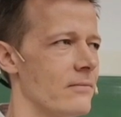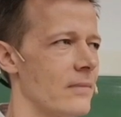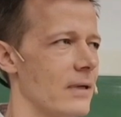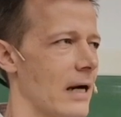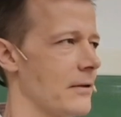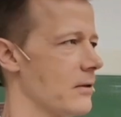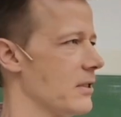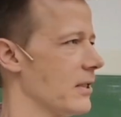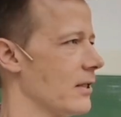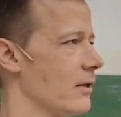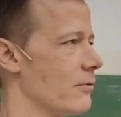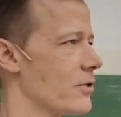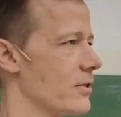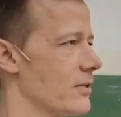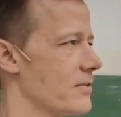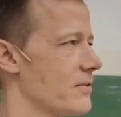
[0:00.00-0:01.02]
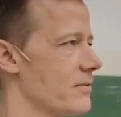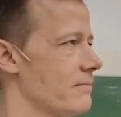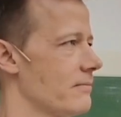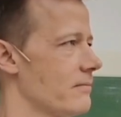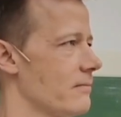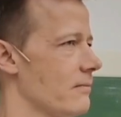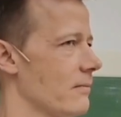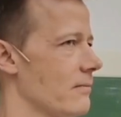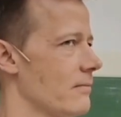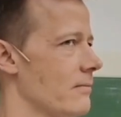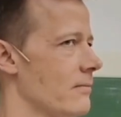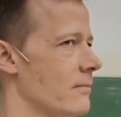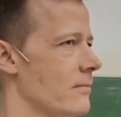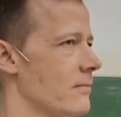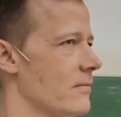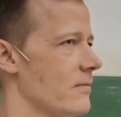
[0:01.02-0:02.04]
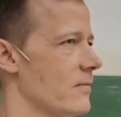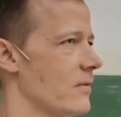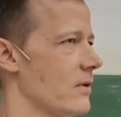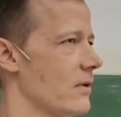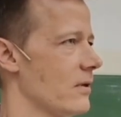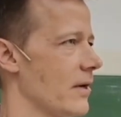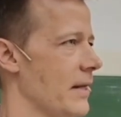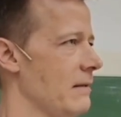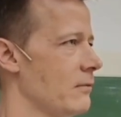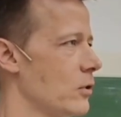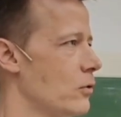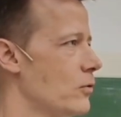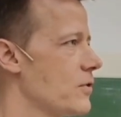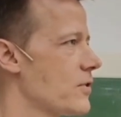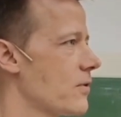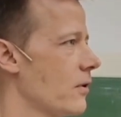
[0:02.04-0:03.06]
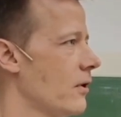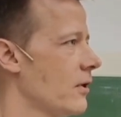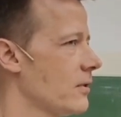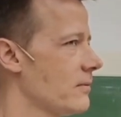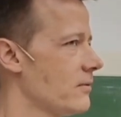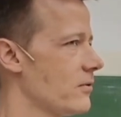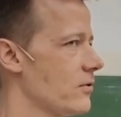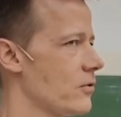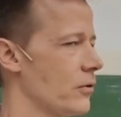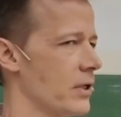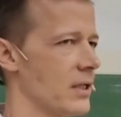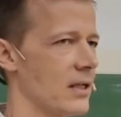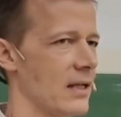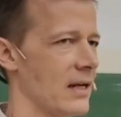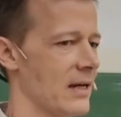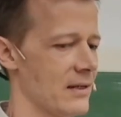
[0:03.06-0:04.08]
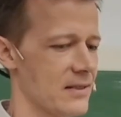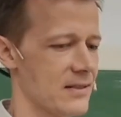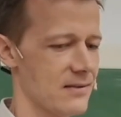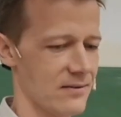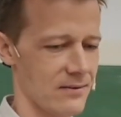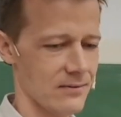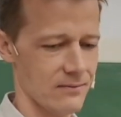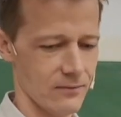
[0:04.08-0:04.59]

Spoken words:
other than Gaussians? Anyone who's thought during the last,